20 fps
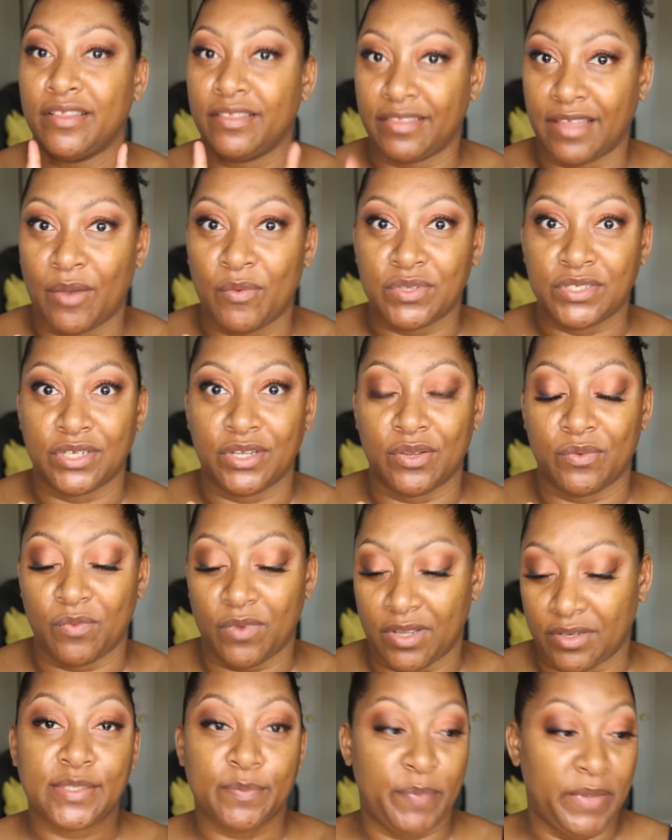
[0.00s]
That was a good
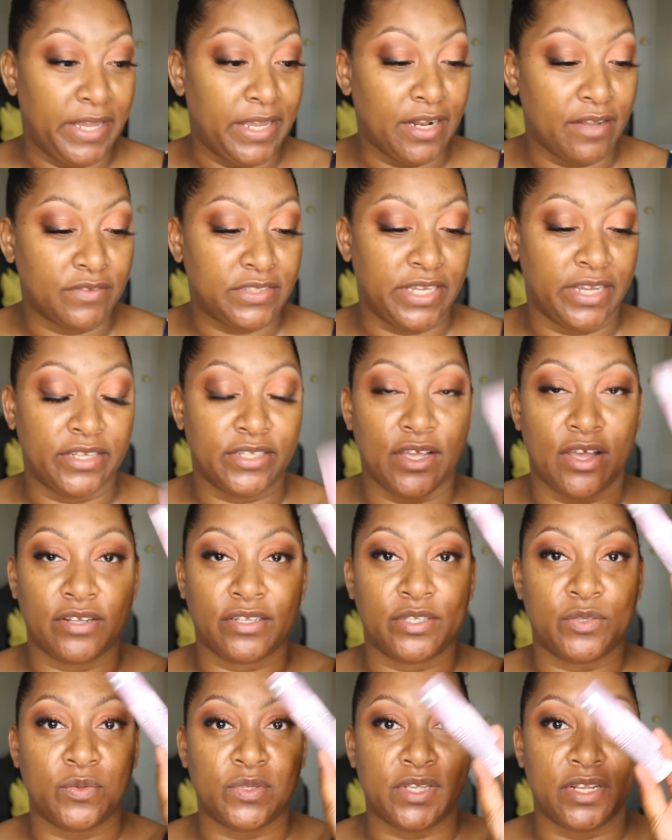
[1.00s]
one. Speaking of TikTok,
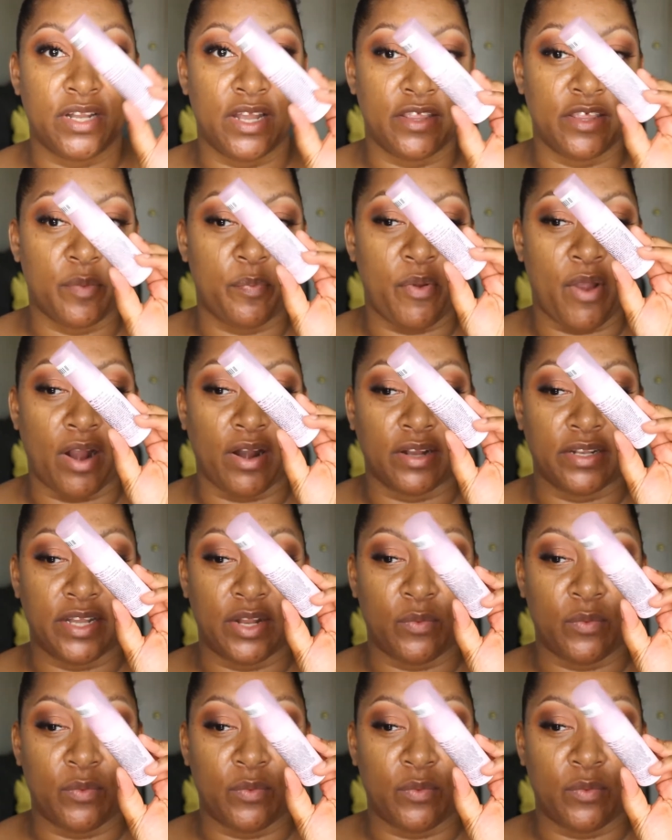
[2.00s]
this was another product